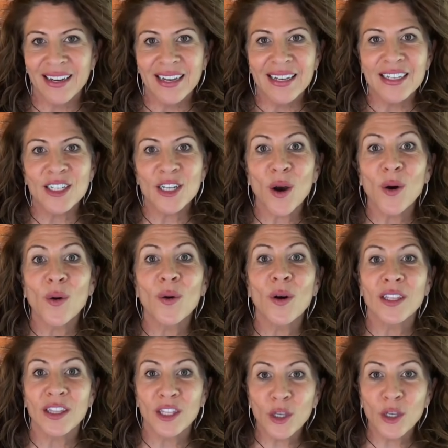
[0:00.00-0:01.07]
So
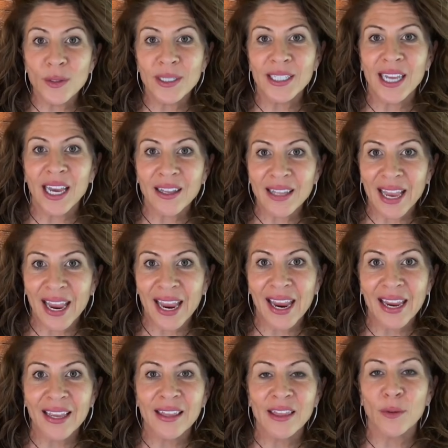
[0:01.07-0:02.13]

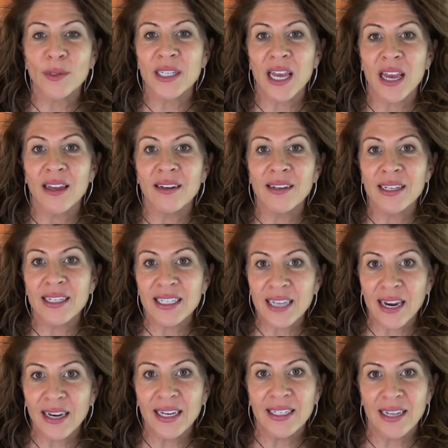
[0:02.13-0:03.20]
UCLA, there was a
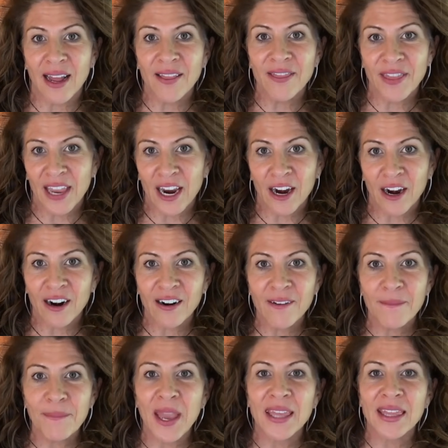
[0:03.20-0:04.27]
study done there,
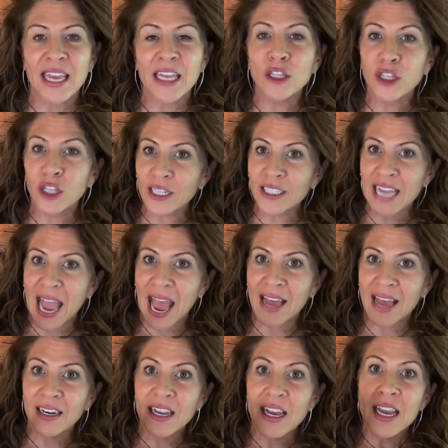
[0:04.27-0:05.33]
and they looked
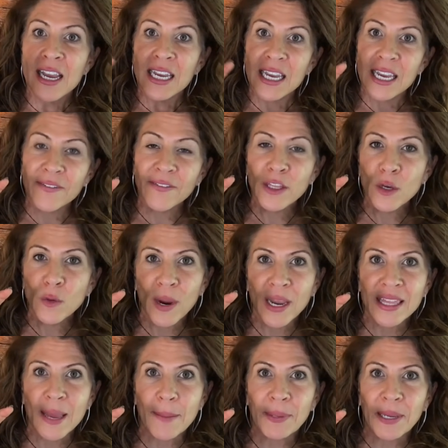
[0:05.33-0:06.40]
at even the way
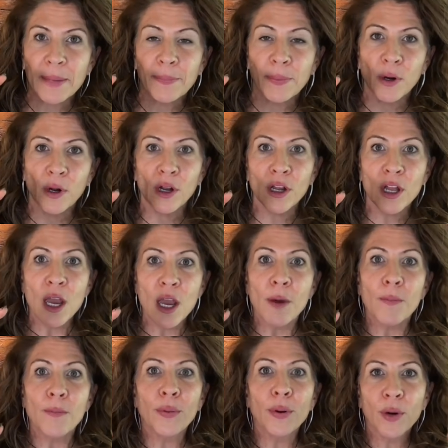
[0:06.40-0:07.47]
that people
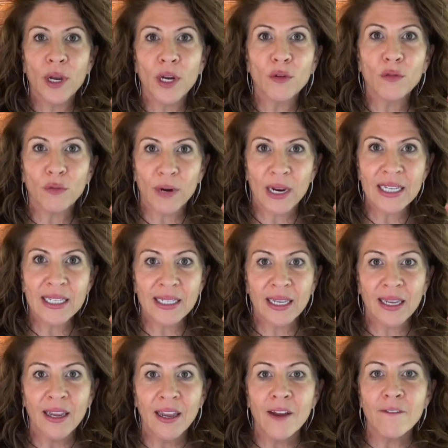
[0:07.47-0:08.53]
put risk
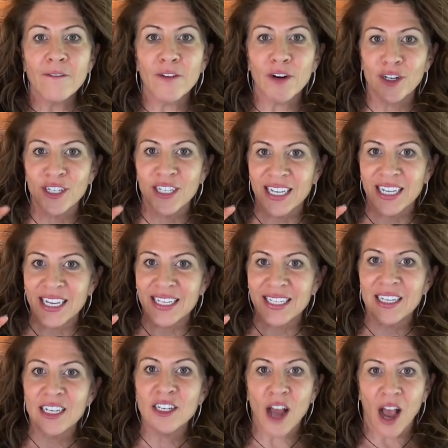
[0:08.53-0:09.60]
versus
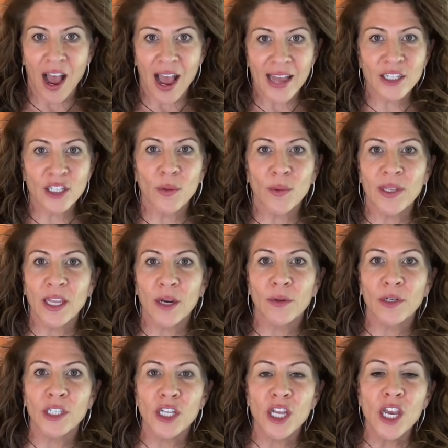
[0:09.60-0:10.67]
not. So when there
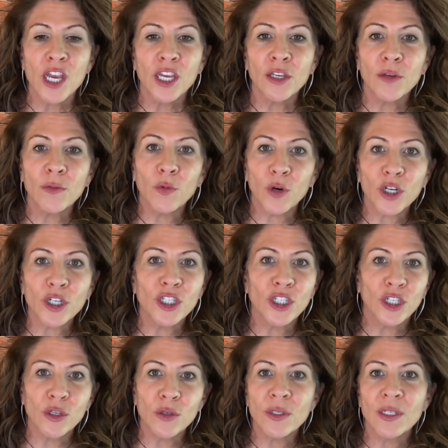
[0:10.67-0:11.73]
was words
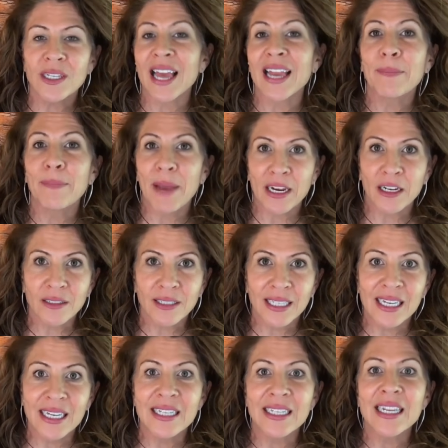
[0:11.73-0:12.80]
used like
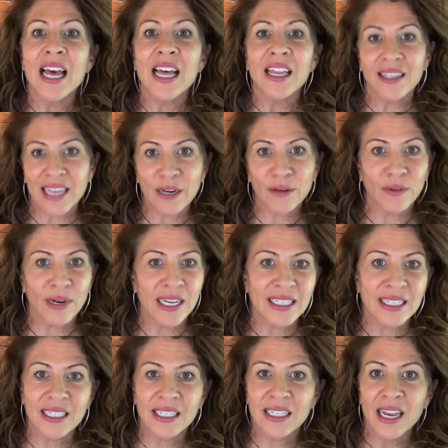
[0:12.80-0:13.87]
penalties, late
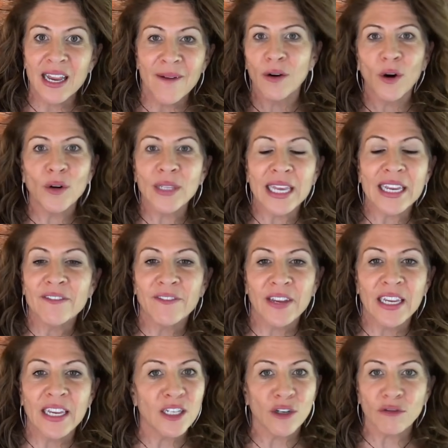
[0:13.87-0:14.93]
risks, or late
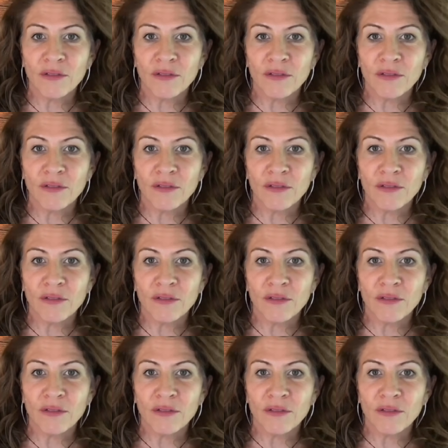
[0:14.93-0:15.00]
fees and